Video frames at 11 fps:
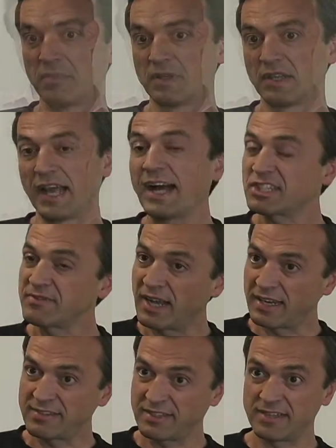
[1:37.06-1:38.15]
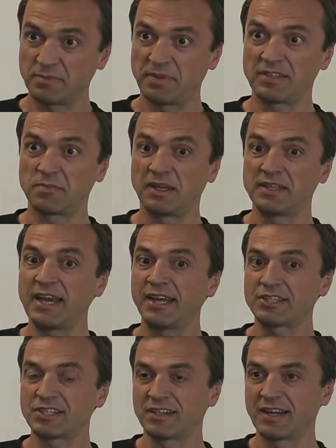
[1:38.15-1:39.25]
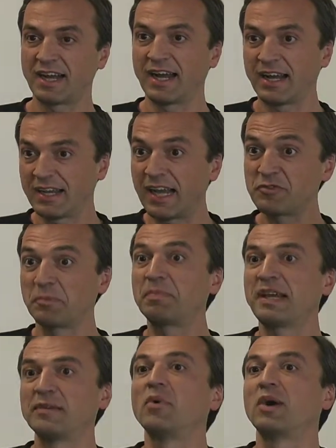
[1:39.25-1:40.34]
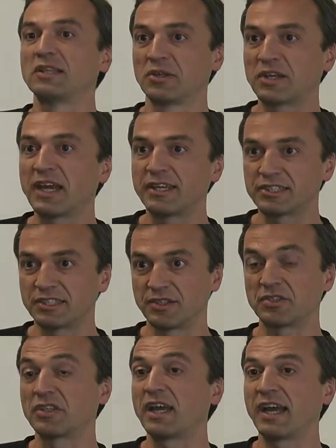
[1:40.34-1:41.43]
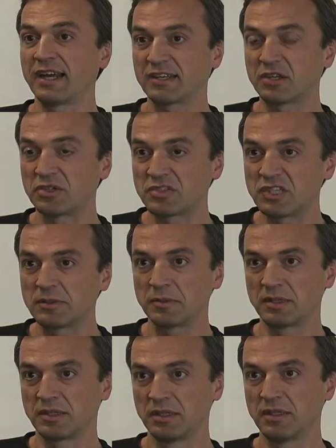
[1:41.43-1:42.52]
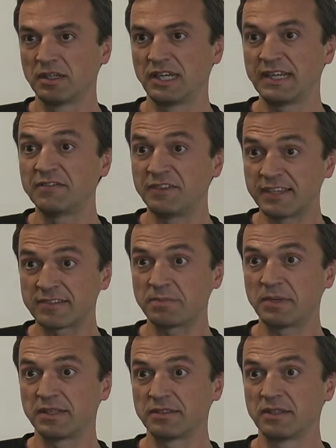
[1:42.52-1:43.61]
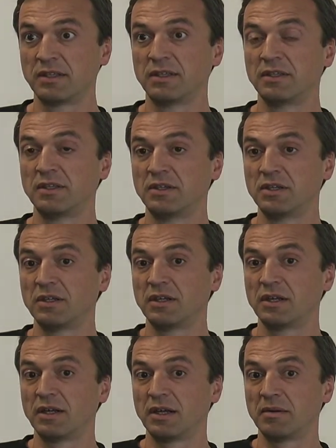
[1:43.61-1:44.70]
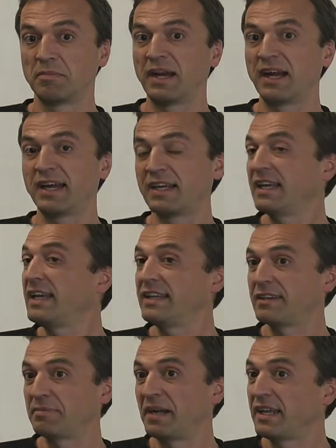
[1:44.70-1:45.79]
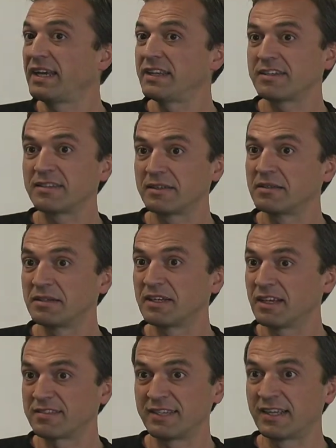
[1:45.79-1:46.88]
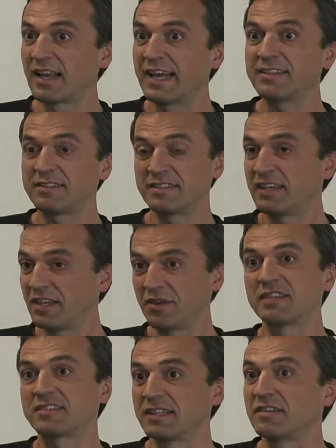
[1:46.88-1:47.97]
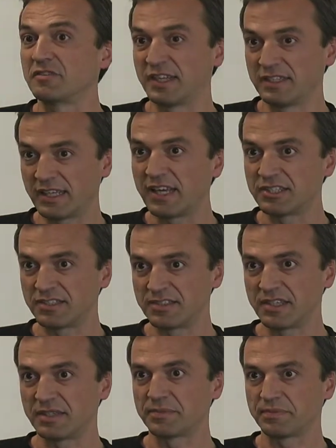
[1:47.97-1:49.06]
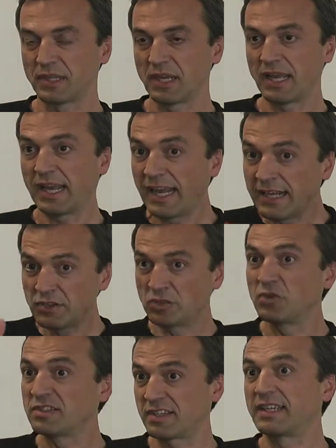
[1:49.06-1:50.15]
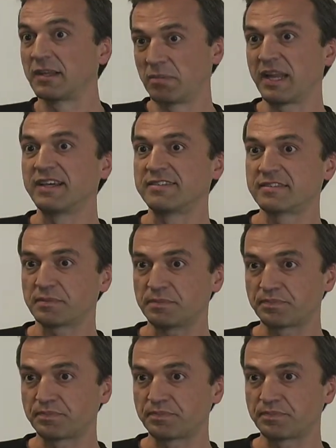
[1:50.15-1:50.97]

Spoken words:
Large wireless testbeds by nature have to be in one location, so they are considerable investment by either a single entity or a single funding agency into a single place.